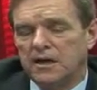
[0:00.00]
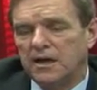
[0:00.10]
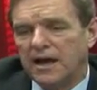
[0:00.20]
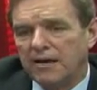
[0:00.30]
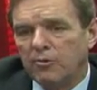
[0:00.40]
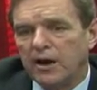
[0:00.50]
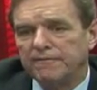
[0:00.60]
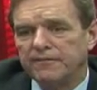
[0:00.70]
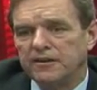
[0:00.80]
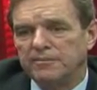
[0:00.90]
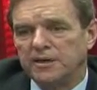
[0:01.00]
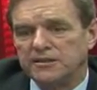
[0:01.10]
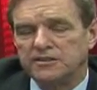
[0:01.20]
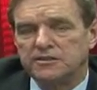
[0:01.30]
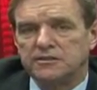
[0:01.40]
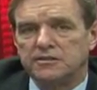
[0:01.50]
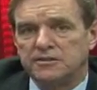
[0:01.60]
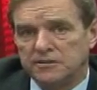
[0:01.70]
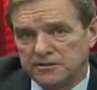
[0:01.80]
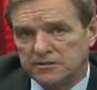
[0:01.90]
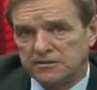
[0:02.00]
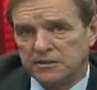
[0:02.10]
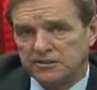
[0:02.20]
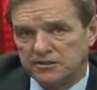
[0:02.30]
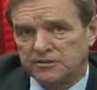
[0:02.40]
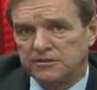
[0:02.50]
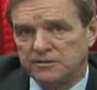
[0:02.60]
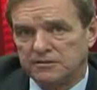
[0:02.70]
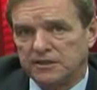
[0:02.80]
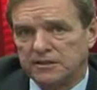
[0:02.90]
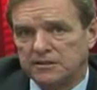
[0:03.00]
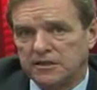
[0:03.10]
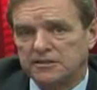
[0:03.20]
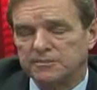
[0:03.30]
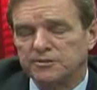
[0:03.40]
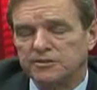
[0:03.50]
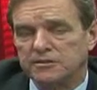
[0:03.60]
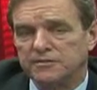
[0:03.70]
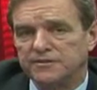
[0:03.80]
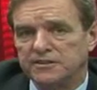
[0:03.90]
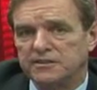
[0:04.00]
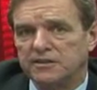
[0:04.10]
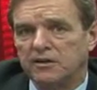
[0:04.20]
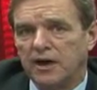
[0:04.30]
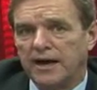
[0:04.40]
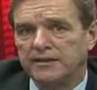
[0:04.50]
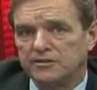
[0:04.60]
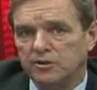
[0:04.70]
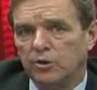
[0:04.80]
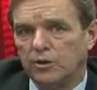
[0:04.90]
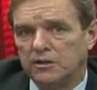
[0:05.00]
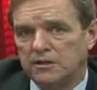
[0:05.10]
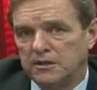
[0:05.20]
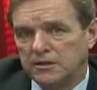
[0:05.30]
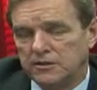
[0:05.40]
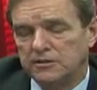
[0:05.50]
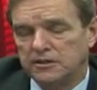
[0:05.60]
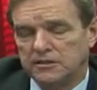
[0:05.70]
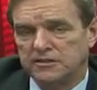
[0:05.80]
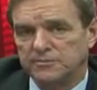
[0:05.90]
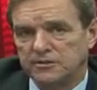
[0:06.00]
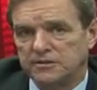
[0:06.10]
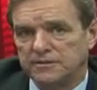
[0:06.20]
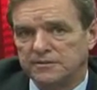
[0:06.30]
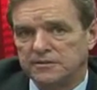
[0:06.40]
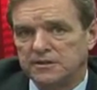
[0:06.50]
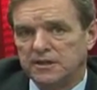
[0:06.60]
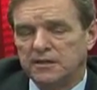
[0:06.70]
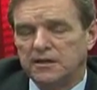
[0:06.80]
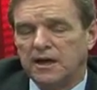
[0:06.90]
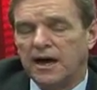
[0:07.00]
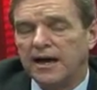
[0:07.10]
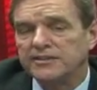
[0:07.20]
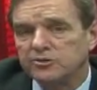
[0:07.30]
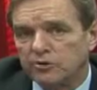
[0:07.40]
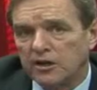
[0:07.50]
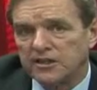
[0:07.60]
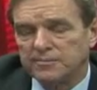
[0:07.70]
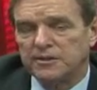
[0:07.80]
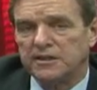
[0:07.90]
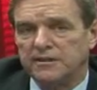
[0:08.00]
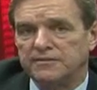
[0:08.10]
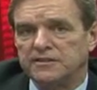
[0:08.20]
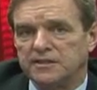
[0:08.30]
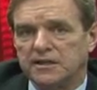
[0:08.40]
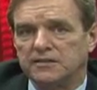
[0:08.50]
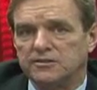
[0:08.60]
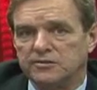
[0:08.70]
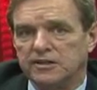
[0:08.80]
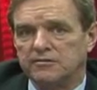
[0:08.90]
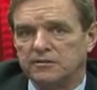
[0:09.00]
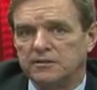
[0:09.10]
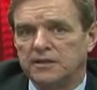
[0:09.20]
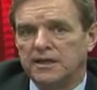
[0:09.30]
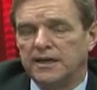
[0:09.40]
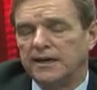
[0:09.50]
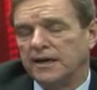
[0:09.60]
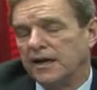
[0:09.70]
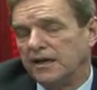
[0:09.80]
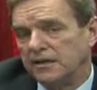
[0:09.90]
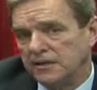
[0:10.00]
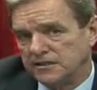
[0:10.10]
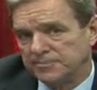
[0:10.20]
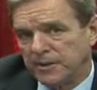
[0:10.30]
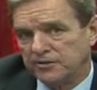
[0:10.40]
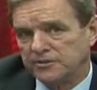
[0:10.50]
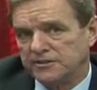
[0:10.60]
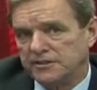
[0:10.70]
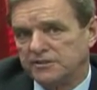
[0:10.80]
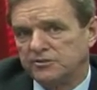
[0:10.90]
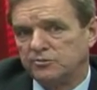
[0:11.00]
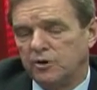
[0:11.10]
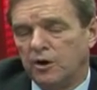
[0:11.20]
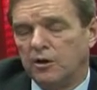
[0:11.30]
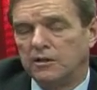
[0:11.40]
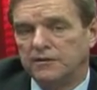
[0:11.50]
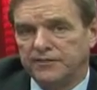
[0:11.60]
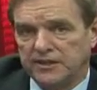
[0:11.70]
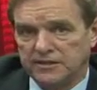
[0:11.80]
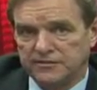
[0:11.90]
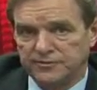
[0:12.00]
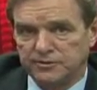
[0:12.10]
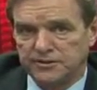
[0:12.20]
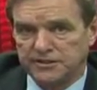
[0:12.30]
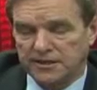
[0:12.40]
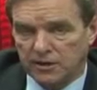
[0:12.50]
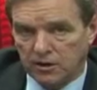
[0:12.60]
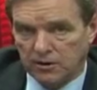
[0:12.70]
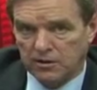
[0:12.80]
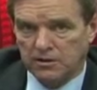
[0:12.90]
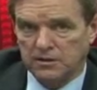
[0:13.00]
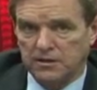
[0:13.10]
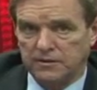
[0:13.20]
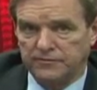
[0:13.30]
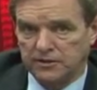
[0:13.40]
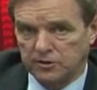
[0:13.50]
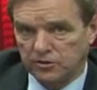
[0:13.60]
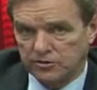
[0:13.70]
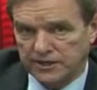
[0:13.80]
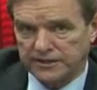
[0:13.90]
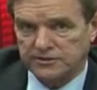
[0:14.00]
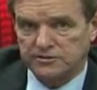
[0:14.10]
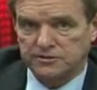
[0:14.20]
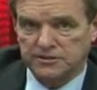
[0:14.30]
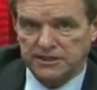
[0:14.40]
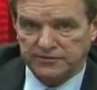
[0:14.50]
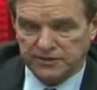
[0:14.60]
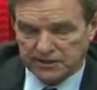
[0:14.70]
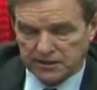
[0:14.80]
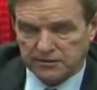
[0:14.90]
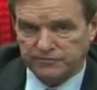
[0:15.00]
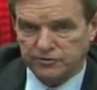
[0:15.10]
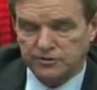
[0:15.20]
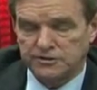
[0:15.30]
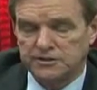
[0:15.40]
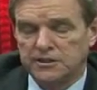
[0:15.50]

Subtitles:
I want very much to assure you that customer service is our highest goal, good customer service. I strongly believe as the Consul General, and I espouse this to all of the interviewers and all of the local nationals, even the Guard Force,